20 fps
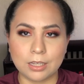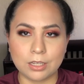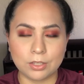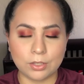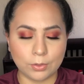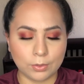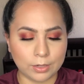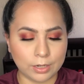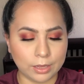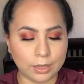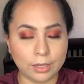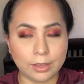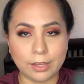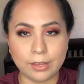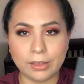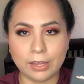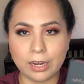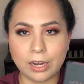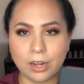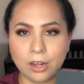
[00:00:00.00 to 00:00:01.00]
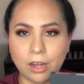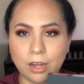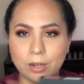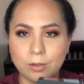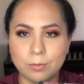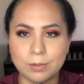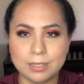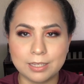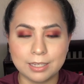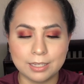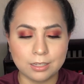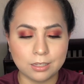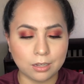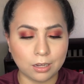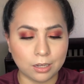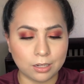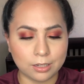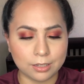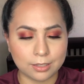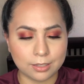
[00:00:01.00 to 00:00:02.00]
So another thing that I got was this
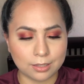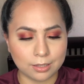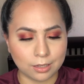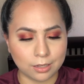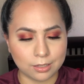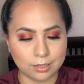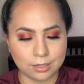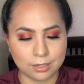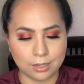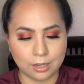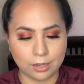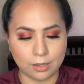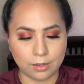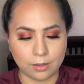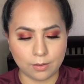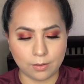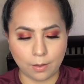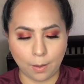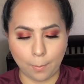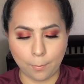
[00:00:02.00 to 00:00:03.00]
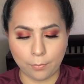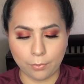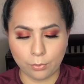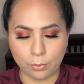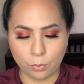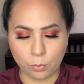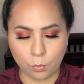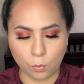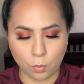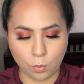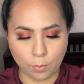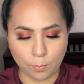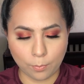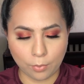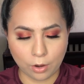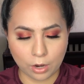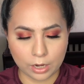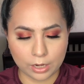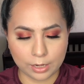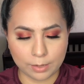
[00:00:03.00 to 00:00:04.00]
Anastasia Pool
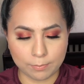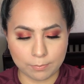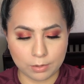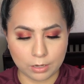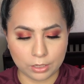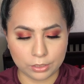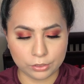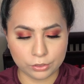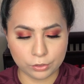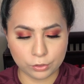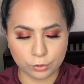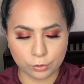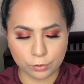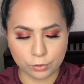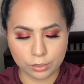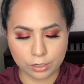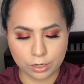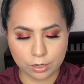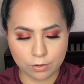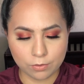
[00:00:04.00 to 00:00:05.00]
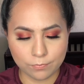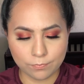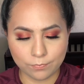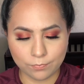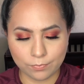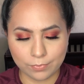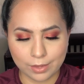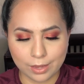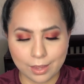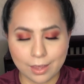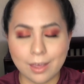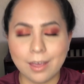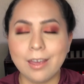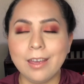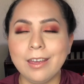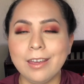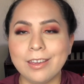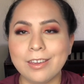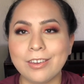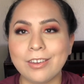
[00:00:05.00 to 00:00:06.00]
Party Blush Trio.
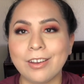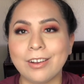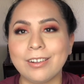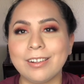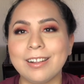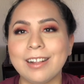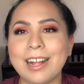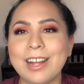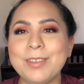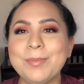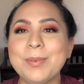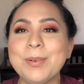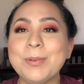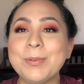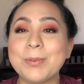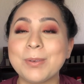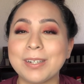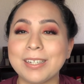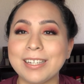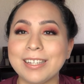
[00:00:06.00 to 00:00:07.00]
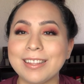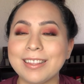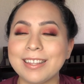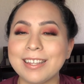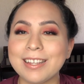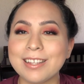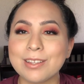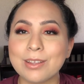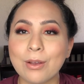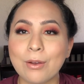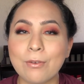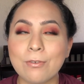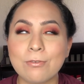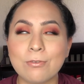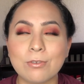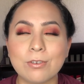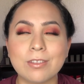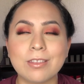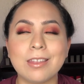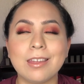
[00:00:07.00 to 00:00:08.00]
Y'all, I've been wanting these
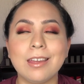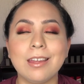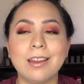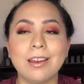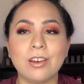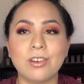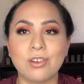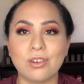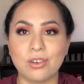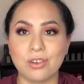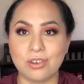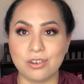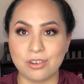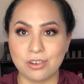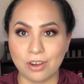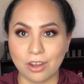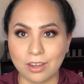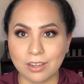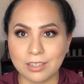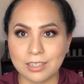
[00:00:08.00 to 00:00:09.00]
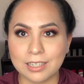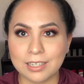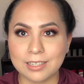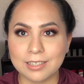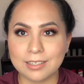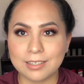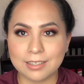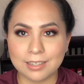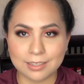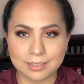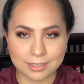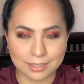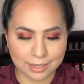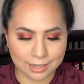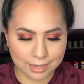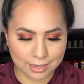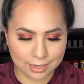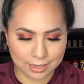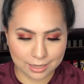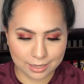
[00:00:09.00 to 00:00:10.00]
for the longest
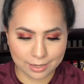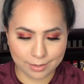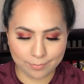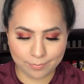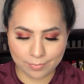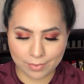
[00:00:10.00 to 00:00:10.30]
time.